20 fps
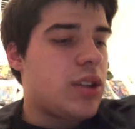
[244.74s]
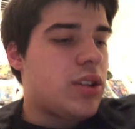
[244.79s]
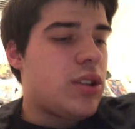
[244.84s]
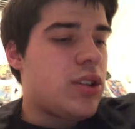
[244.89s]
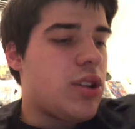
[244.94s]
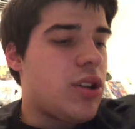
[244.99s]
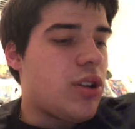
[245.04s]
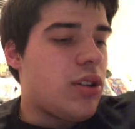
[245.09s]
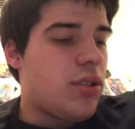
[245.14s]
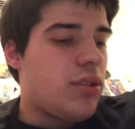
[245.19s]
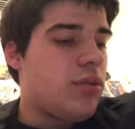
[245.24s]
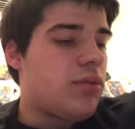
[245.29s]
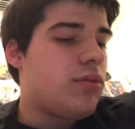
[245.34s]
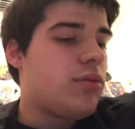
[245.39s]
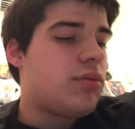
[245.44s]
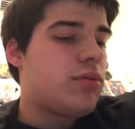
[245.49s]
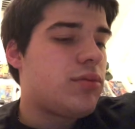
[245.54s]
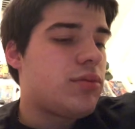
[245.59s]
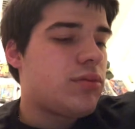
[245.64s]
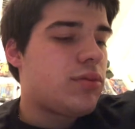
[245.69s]
No,
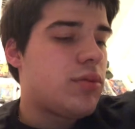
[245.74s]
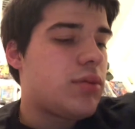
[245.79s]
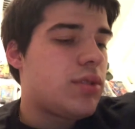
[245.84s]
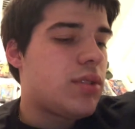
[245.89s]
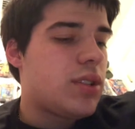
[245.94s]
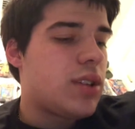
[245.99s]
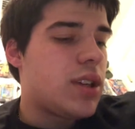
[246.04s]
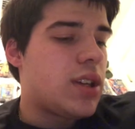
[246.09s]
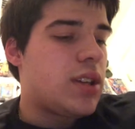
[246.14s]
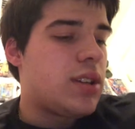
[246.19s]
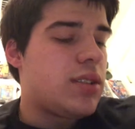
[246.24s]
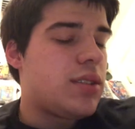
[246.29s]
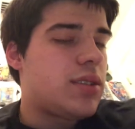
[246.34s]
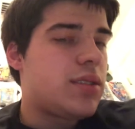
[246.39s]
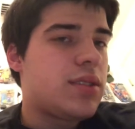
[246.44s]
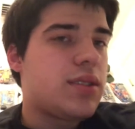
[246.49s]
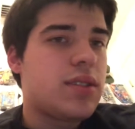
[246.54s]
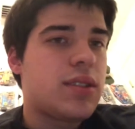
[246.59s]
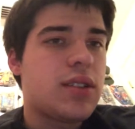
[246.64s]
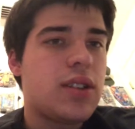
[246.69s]

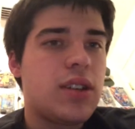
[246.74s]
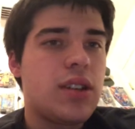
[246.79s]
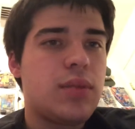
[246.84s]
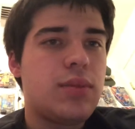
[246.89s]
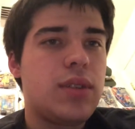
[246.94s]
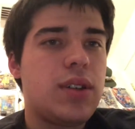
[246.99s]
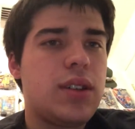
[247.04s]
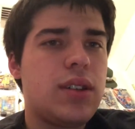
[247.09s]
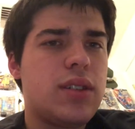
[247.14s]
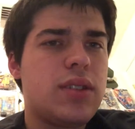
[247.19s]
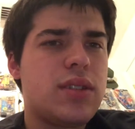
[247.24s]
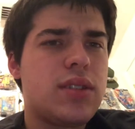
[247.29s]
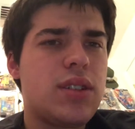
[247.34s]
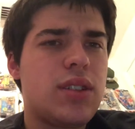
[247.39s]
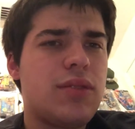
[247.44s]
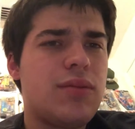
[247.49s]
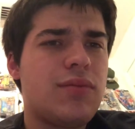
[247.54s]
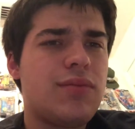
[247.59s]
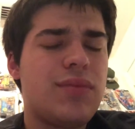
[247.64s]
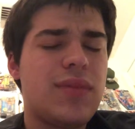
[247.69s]
it's gonna be
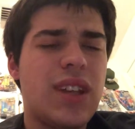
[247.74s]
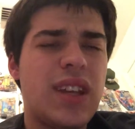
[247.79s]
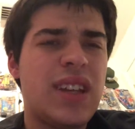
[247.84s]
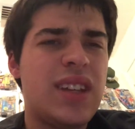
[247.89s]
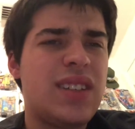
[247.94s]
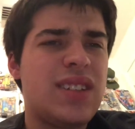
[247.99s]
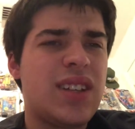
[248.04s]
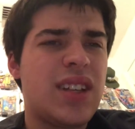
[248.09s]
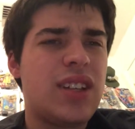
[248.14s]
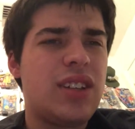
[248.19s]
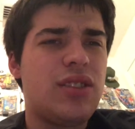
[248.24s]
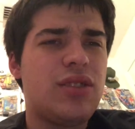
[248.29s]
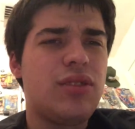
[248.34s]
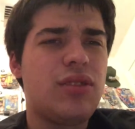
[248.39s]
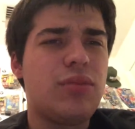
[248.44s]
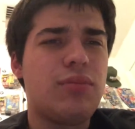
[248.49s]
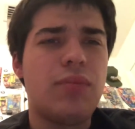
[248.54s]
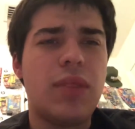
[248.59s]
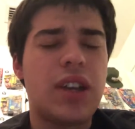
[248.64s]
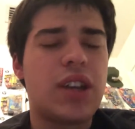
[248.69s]
some 8, 10 year
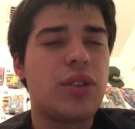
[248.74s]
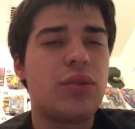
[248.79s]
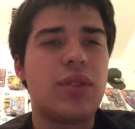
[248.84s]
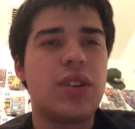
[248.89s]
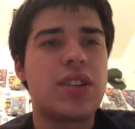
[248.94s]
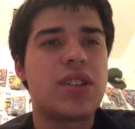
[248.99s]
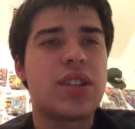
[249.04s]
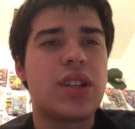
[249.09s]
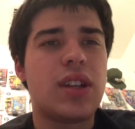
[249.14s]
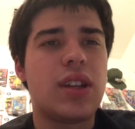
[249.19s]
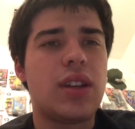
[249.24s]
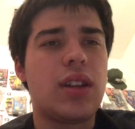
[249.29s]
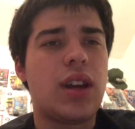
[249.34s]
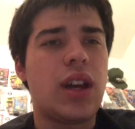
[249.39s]
old make a wish kid.